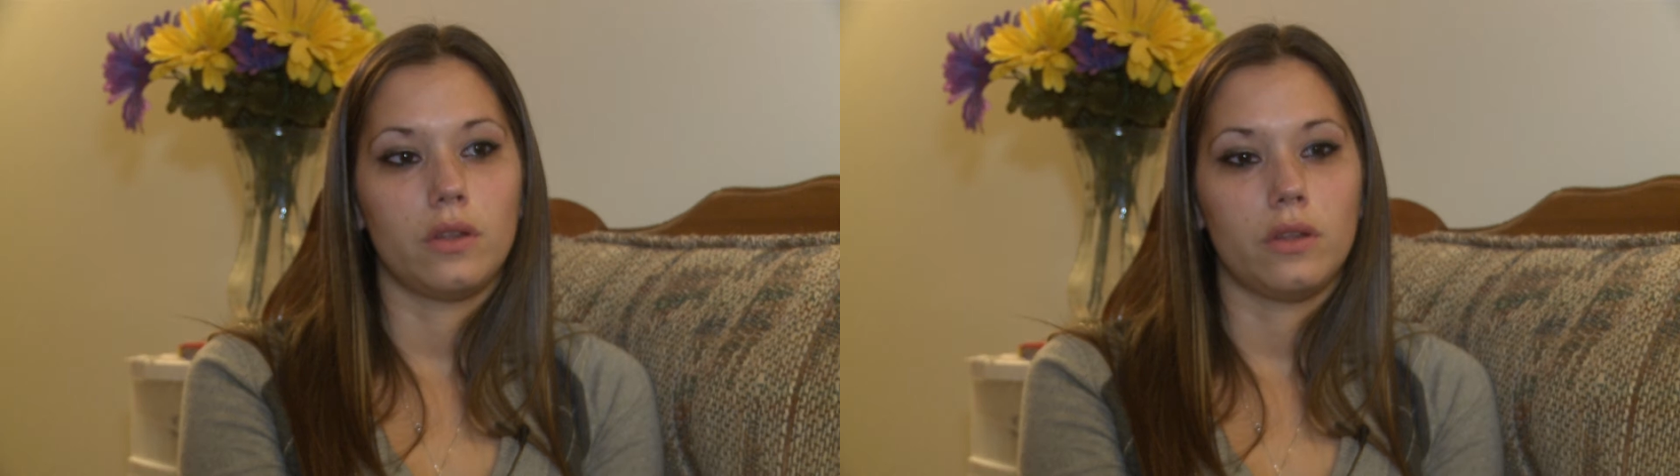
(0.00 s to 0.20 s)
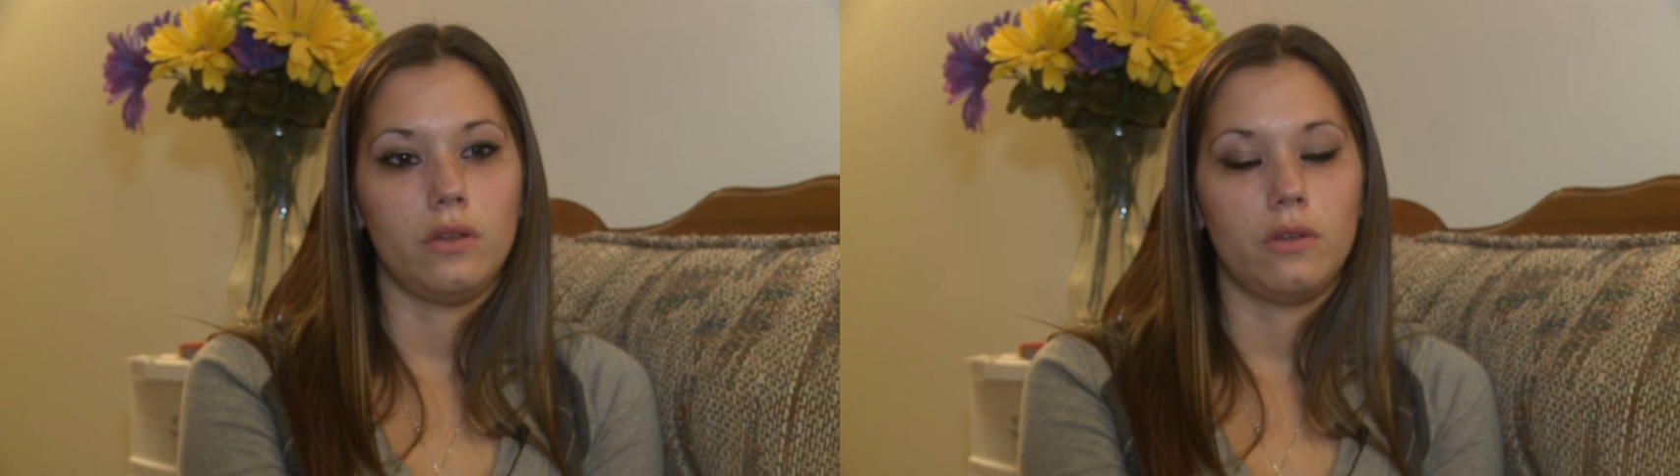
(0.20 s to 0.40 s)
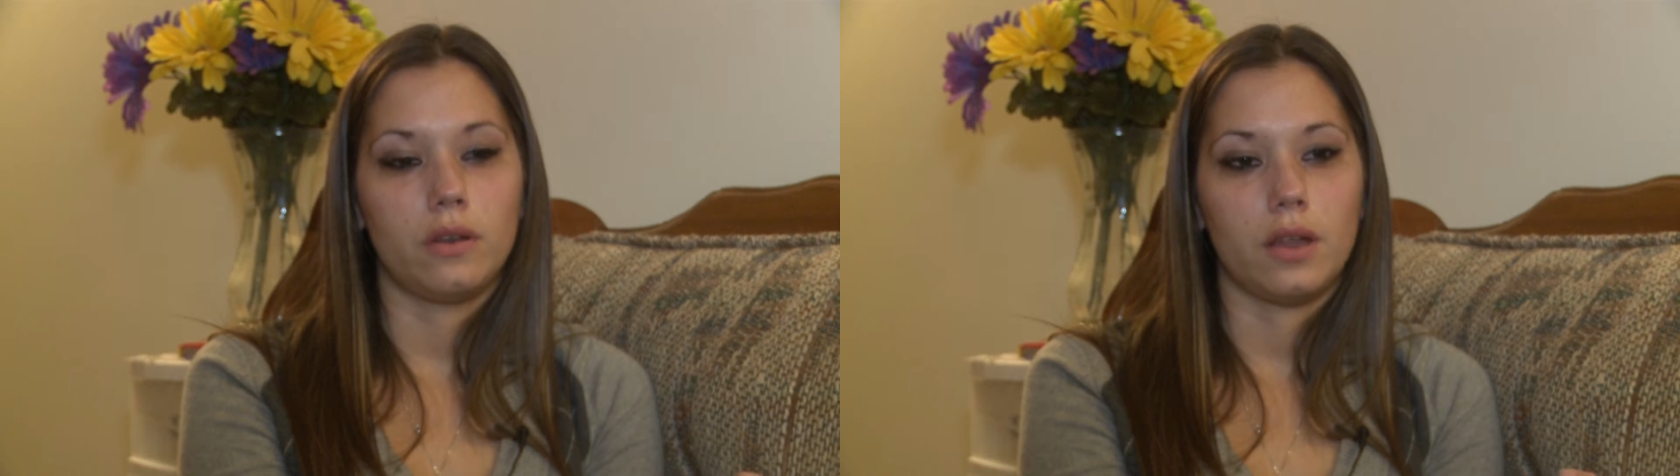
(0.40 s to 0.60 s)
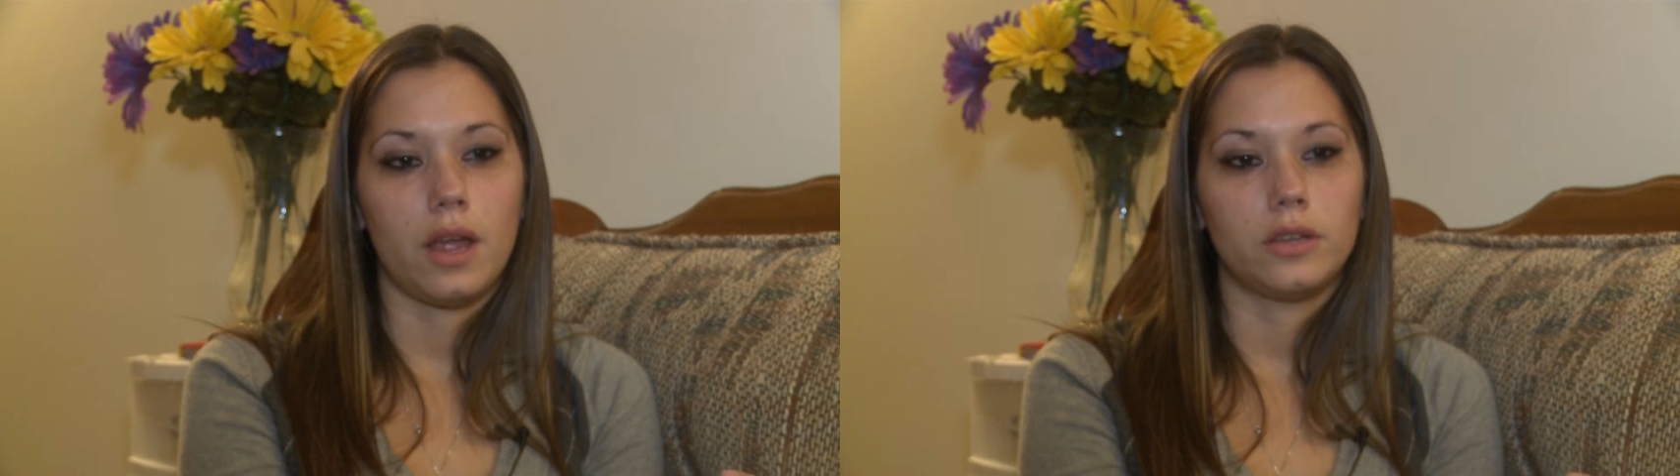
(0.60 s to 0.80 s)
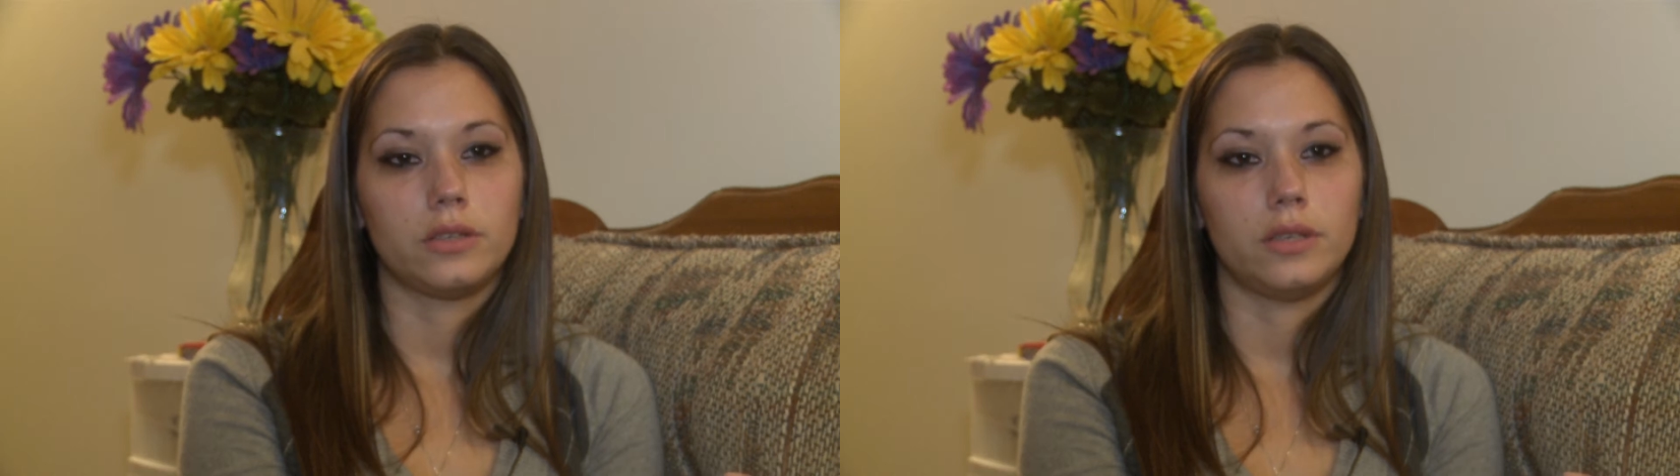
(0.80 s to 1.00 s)
you can
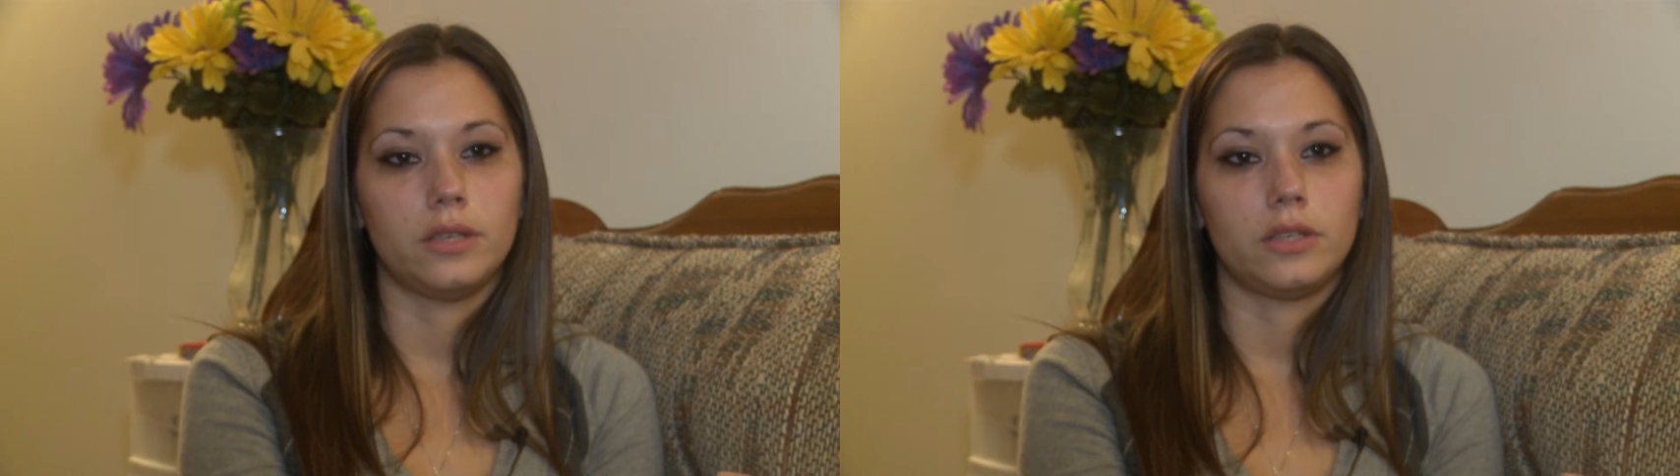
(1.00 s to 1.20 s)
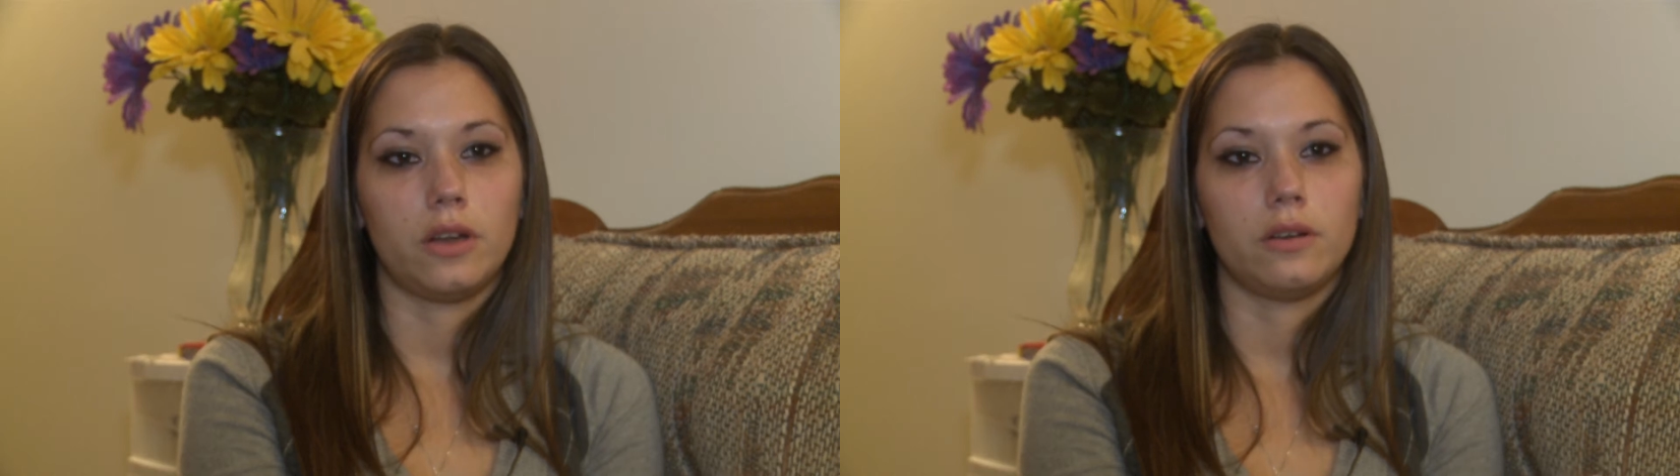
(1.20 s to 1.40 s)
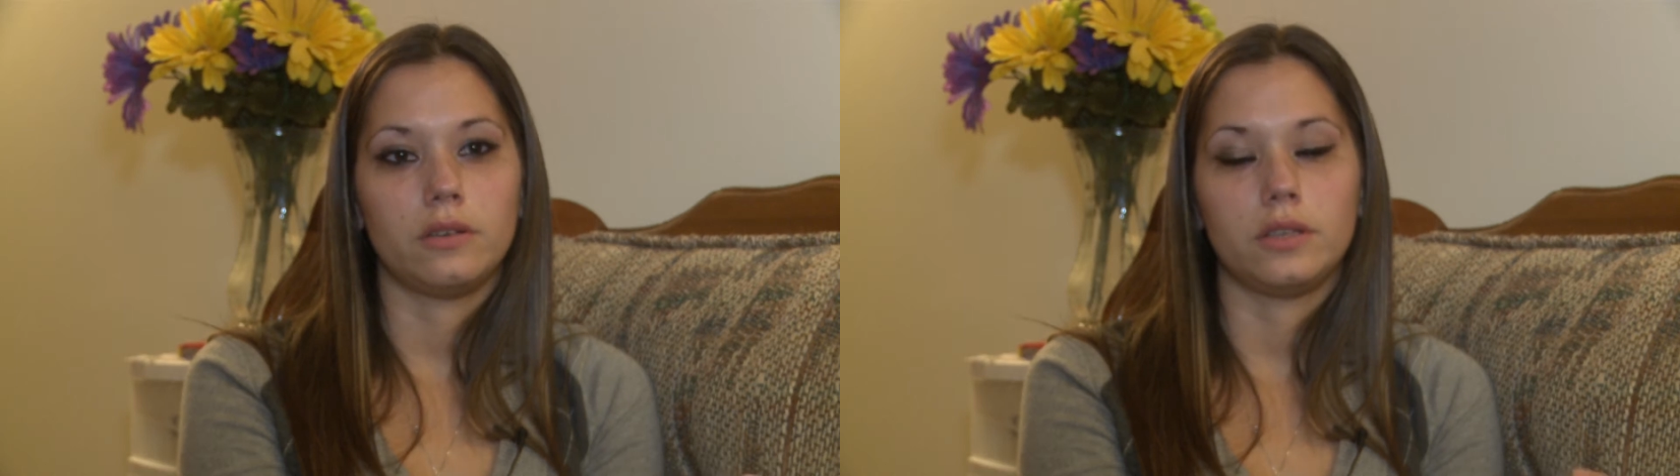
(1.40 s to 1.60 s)
actually start